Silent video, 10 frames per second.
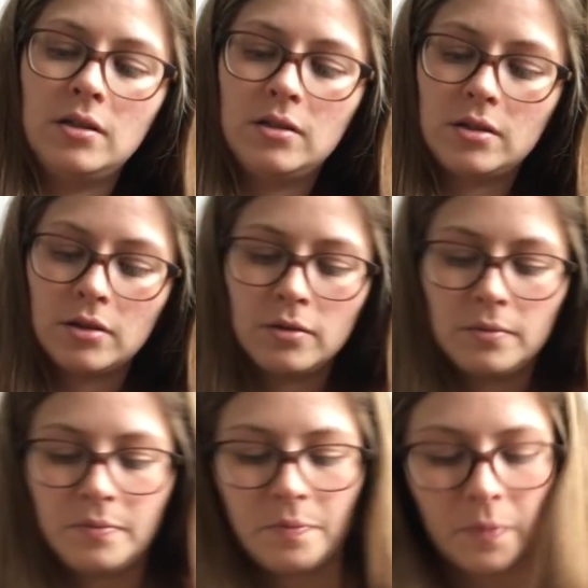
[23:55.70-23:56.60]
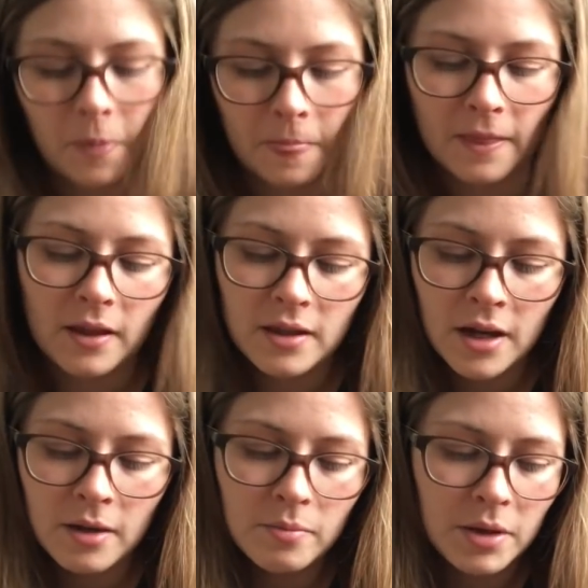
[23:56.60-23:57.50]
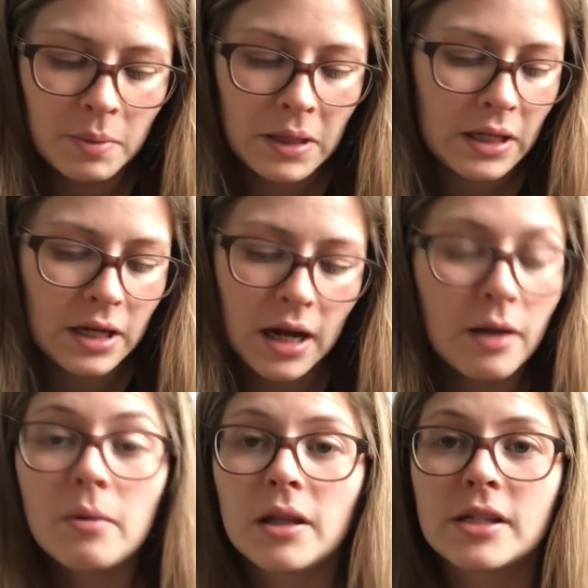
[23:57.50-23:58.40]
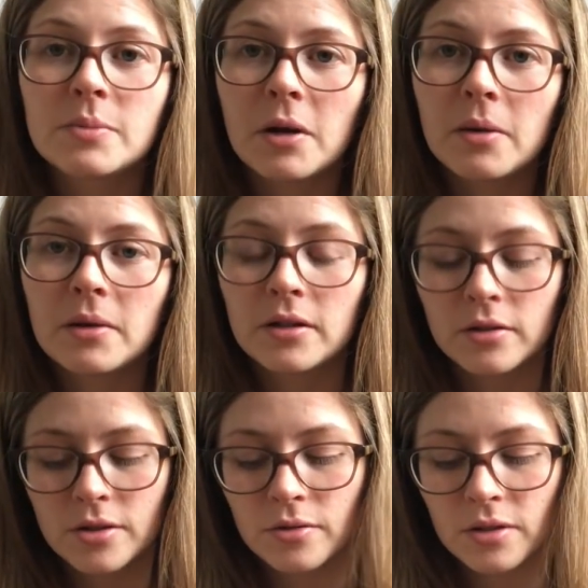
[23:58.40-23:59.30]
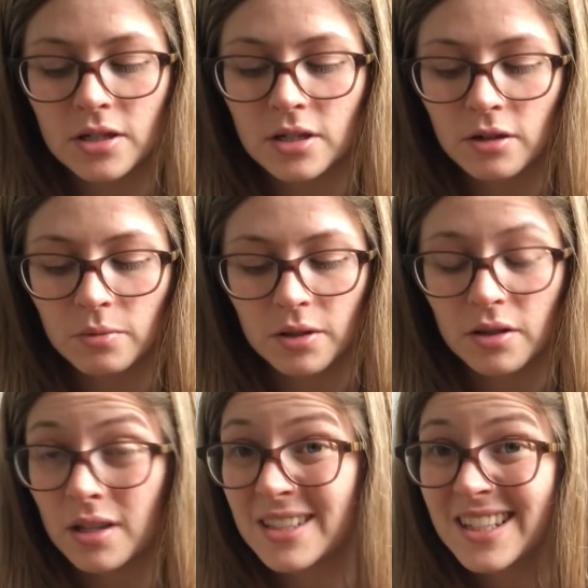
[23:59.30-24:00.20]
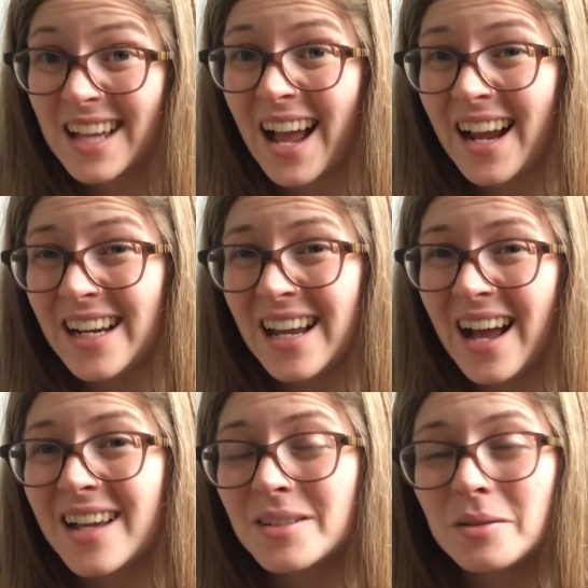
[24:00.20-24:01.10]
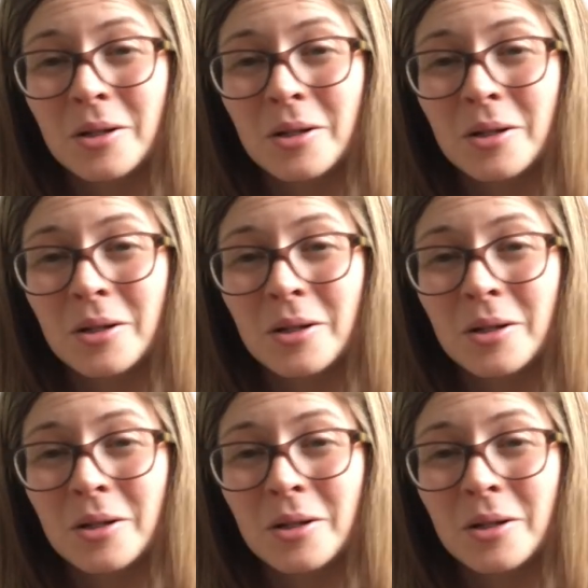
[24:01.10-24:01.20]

So yeah, maybe I will experiment also this year with a design. I don't